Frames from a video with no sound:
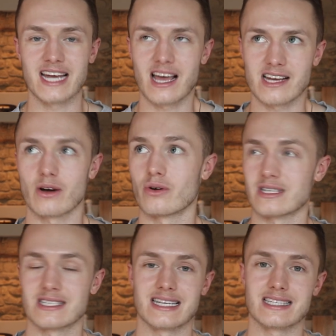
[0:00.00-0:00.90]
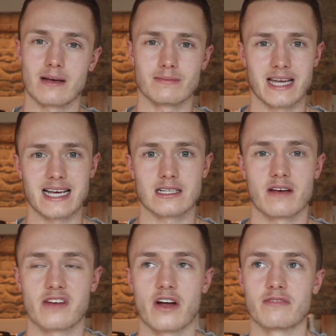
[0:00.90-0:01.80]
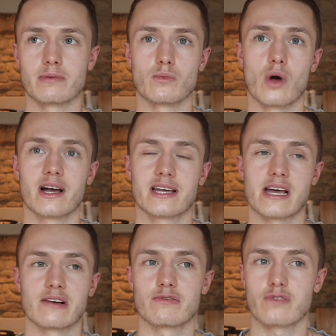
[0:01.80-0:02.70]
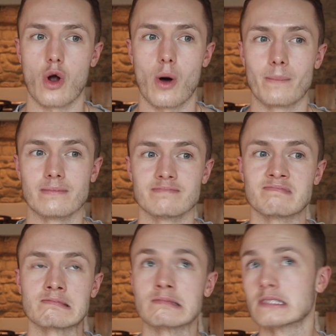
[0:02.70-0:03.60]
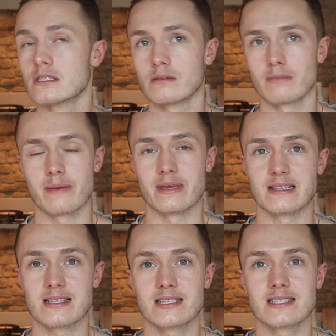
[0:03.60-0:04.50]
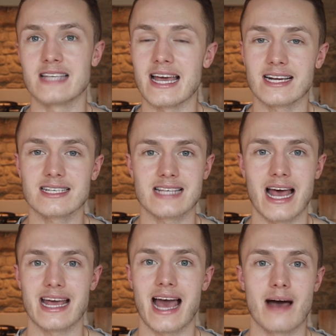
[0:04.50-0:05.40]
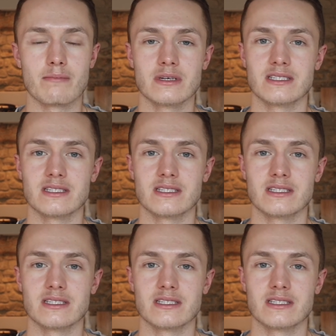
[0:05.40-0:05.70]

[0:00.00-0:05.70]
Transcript: Like honestly, some days I've kind of been working from maybe 6 a.m.